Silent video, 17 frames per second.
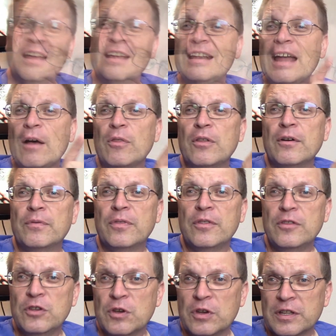Now
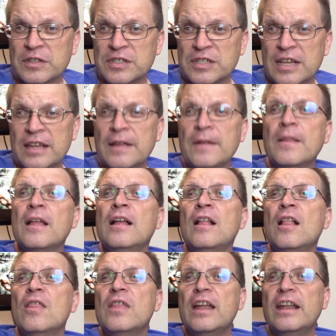you can see
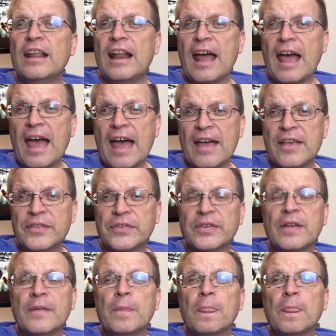that it has